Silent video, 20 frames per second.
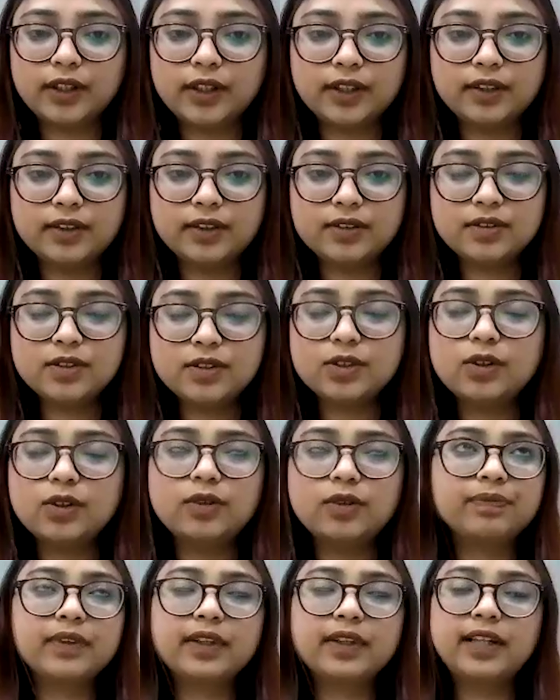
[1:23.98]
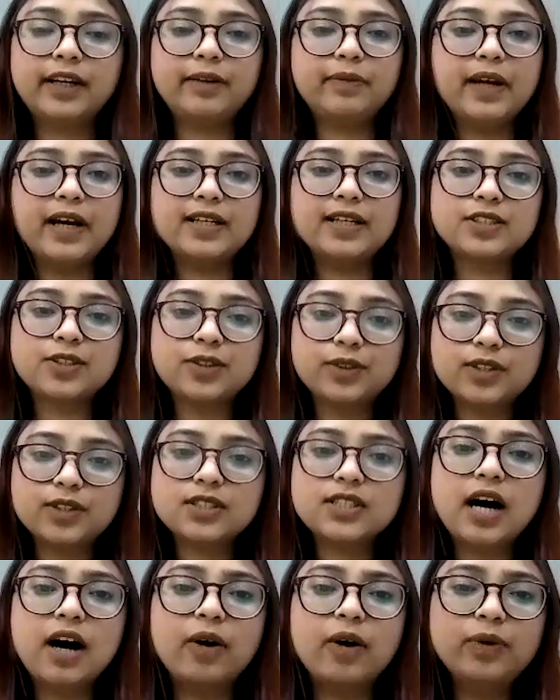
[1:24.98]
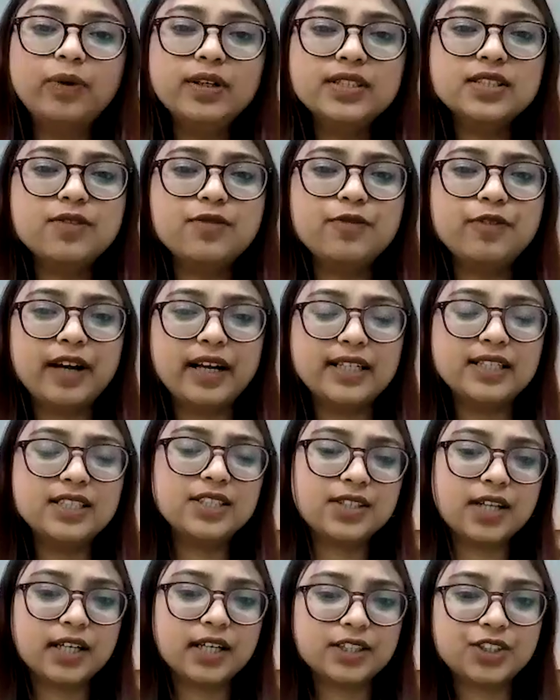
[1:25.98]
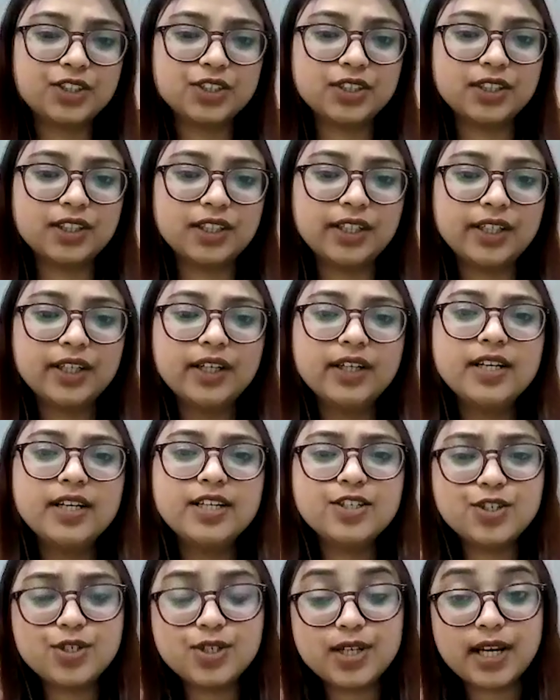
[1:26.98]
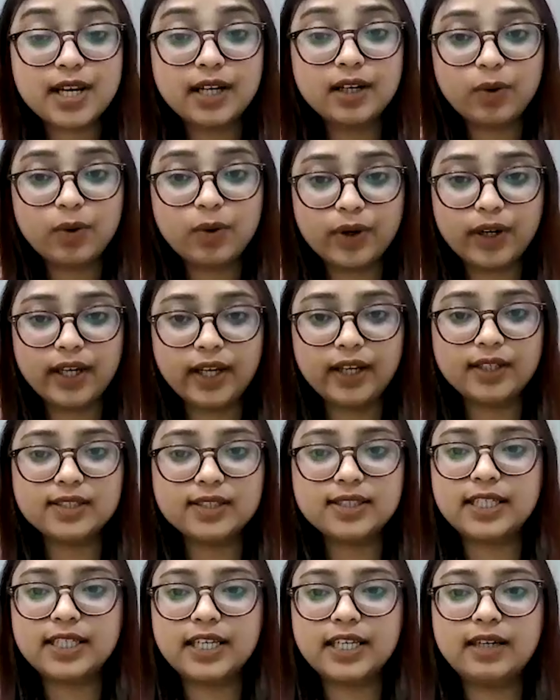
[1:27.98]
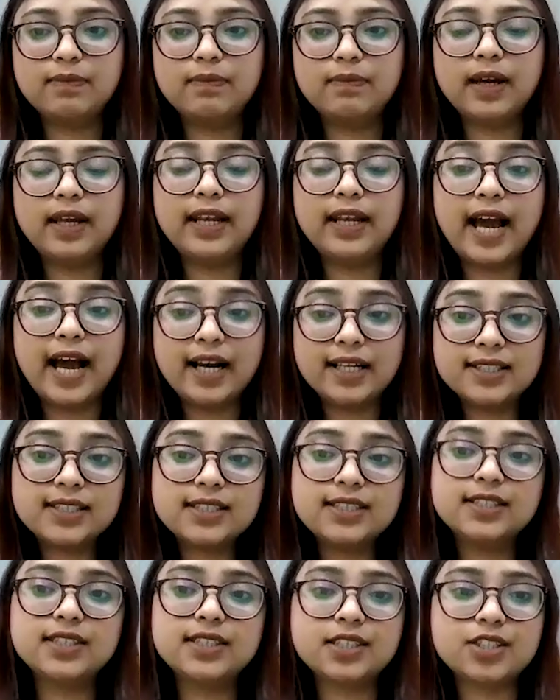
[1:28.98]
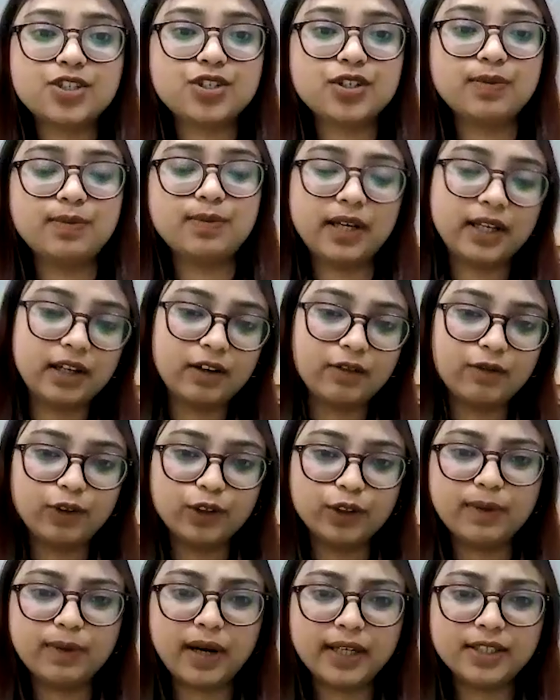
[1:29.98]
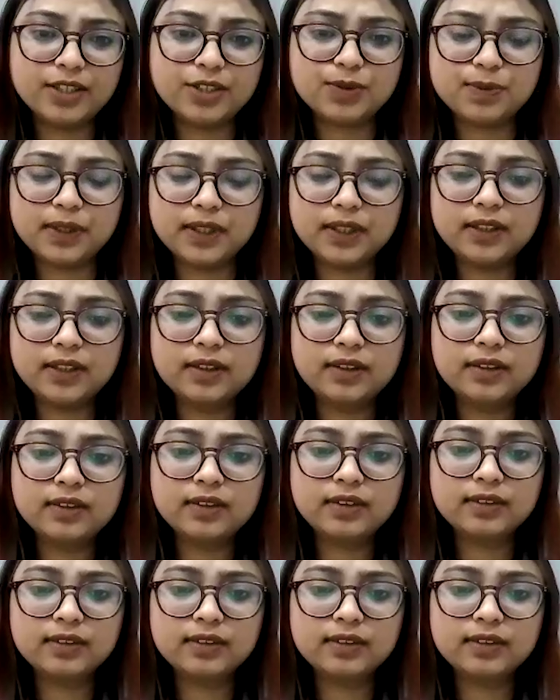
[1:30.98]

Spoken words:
Got it. So let me ask you this. How does a well-structured GL coding scheme enhance decision making for the management?